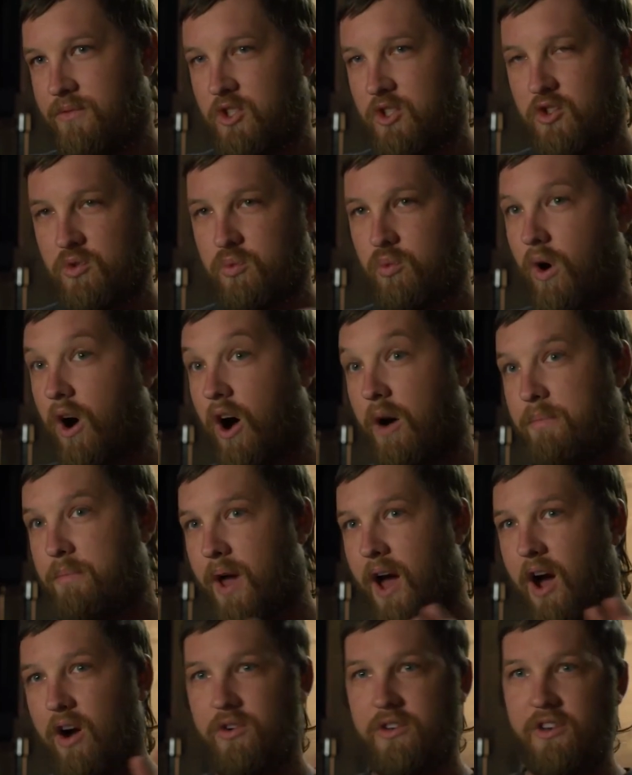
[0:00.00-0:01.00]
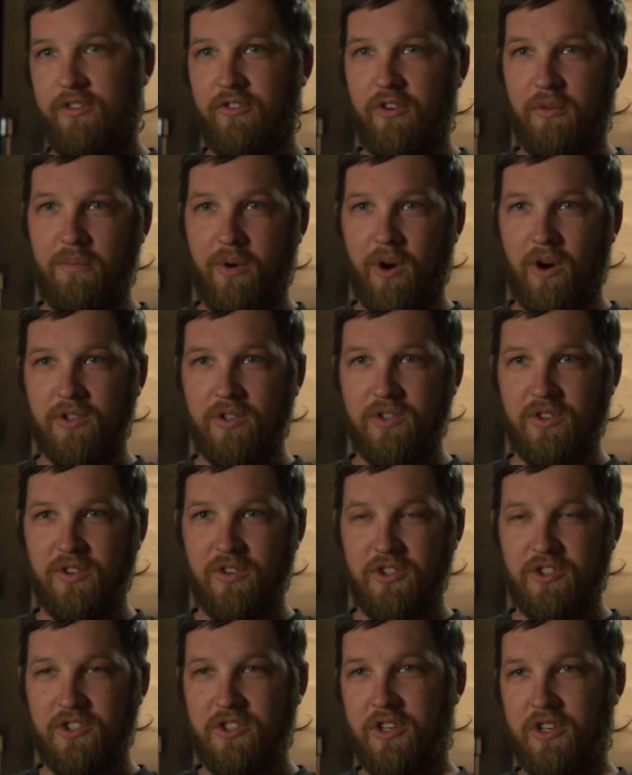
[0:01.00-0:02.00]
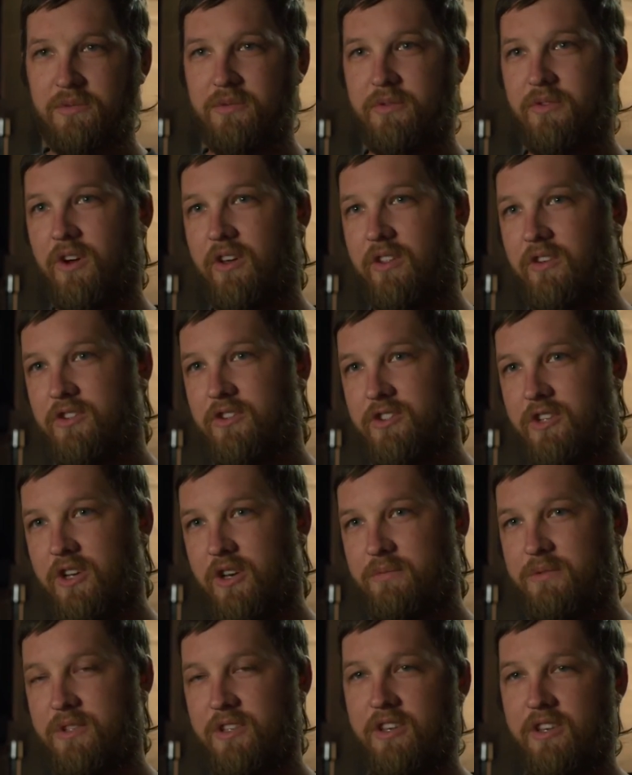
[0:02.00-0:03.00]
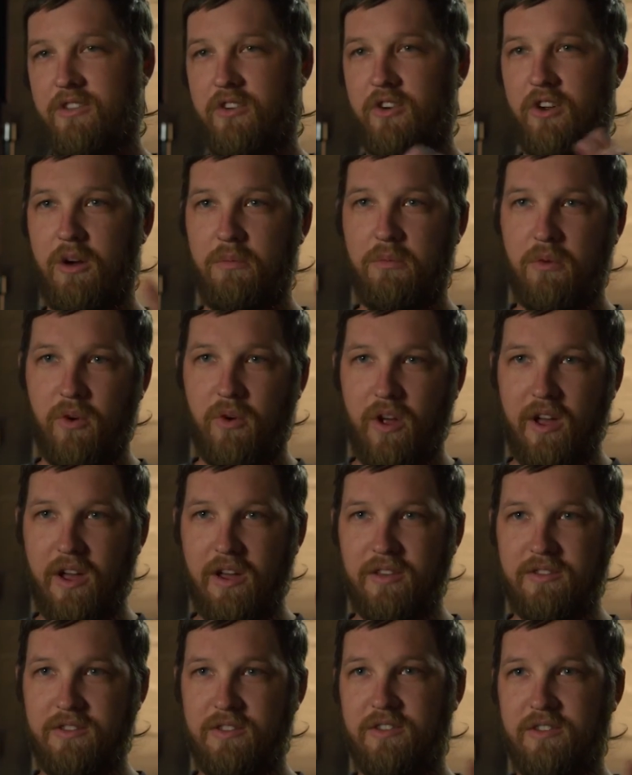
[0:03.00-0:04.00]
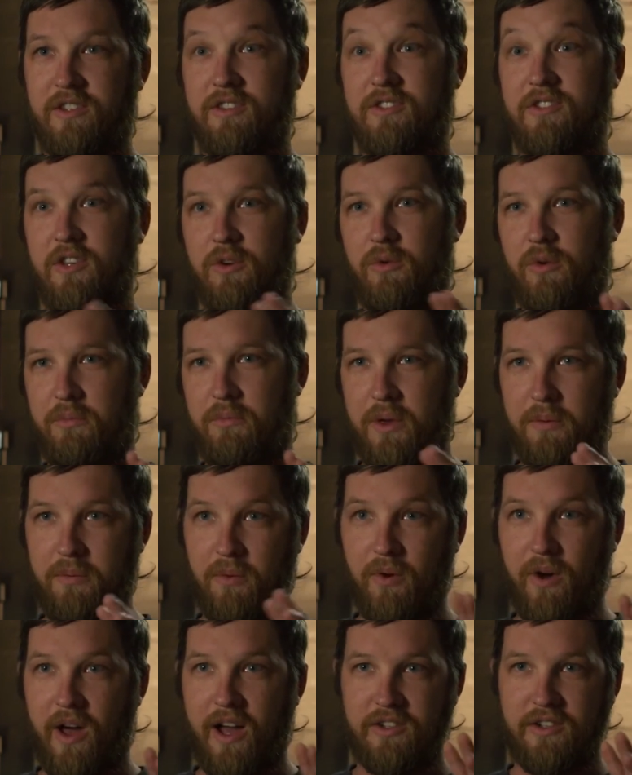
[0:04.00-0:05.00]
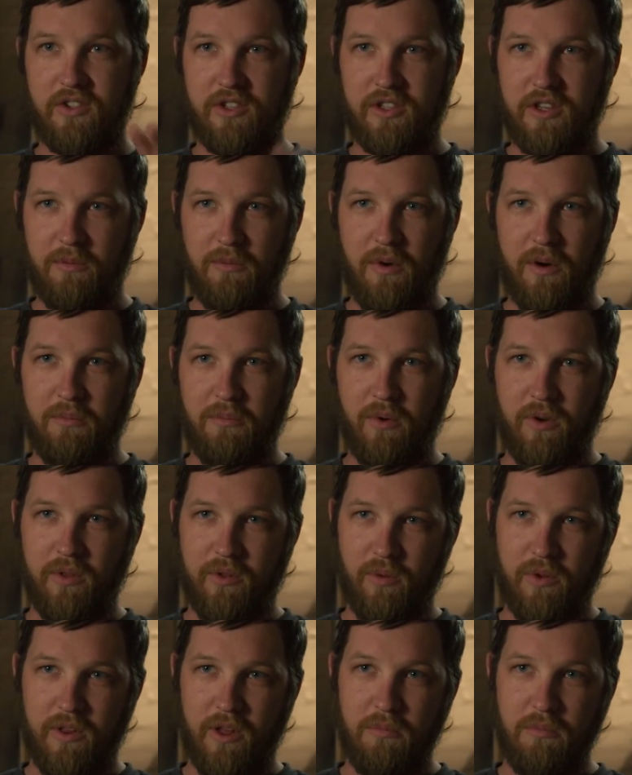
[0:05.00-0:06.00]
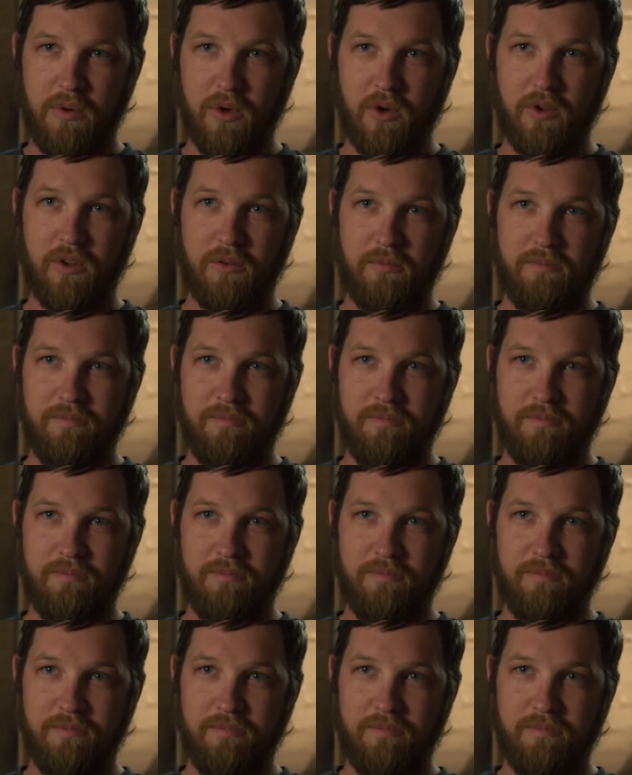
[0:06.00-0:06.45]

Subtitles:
swap out different parts of their ships for other ships and get their upgrades, and then see what people actually come up with when they build